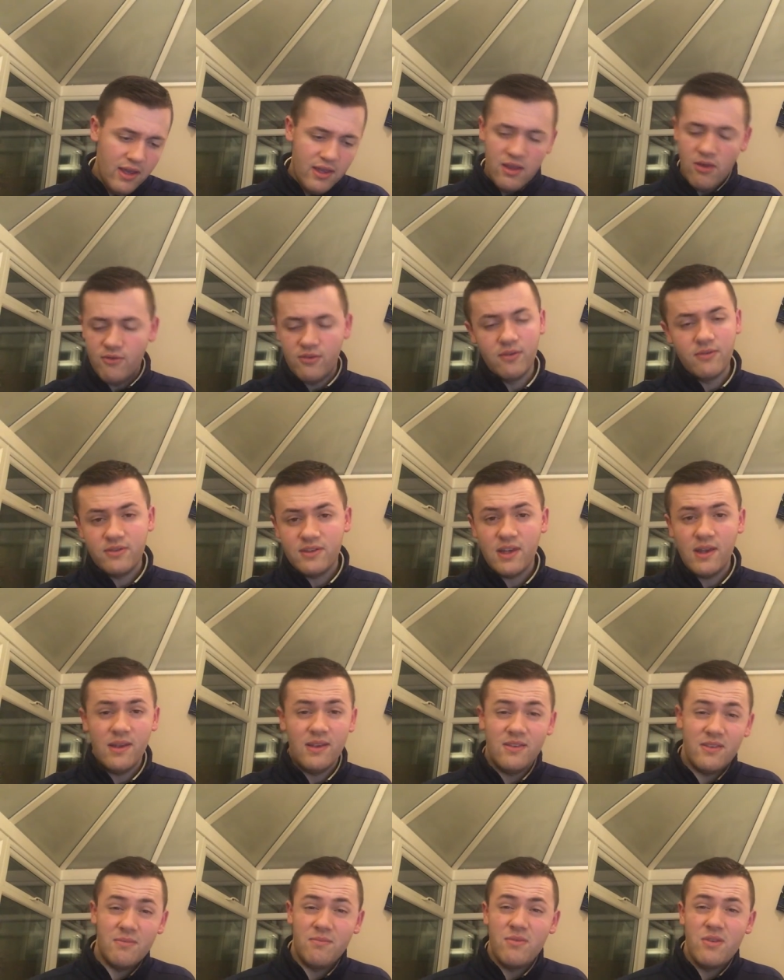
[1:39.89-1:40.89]
You know,
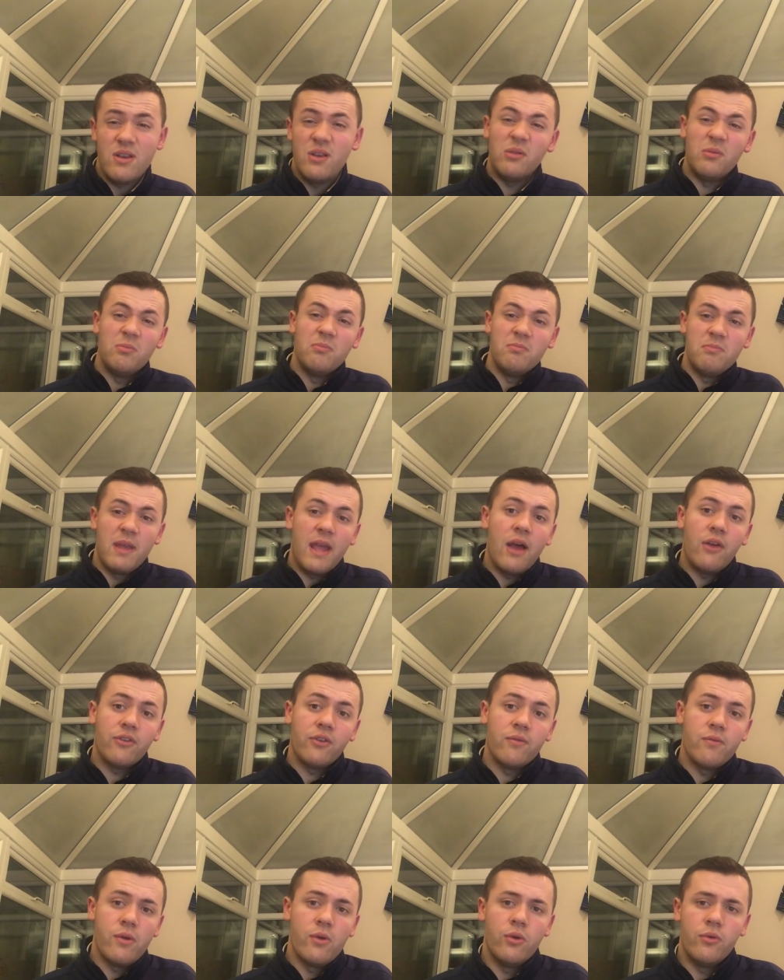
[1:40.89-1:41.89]
it's a real
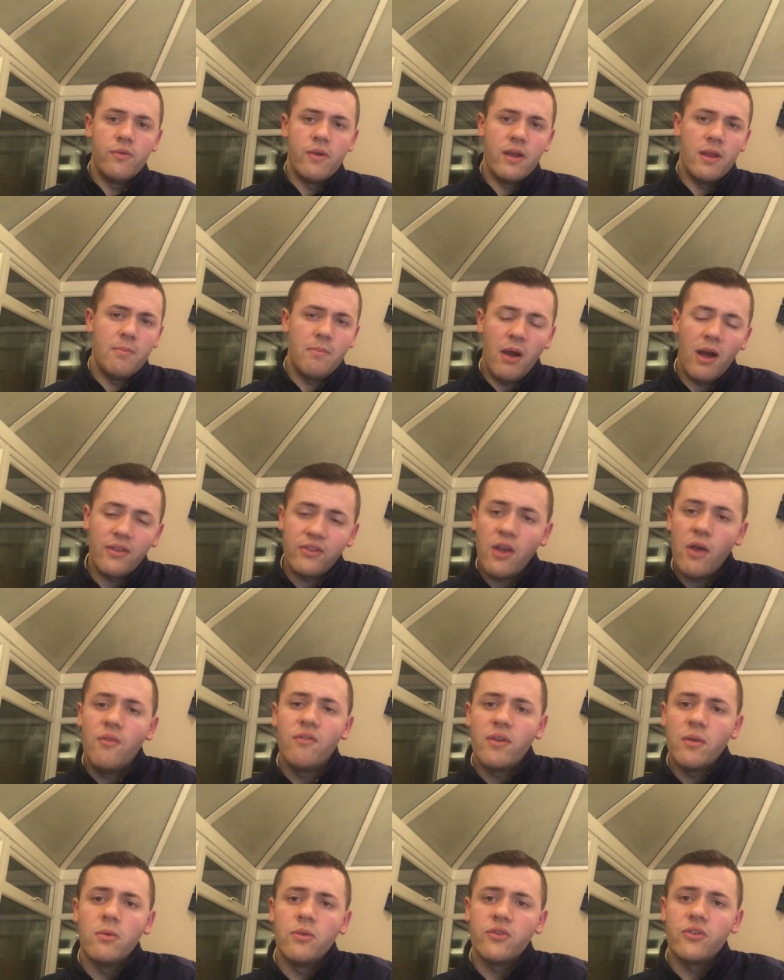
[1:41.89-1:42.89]
Bielsa rule, really, but I don't
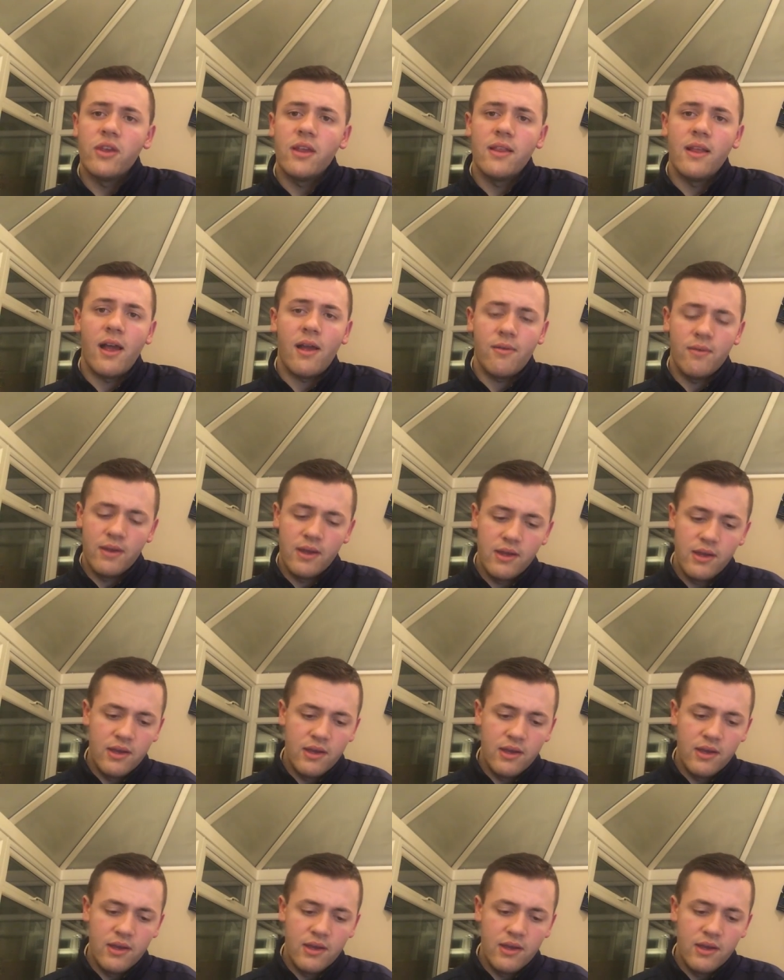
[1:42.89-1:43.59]
think we'll see that.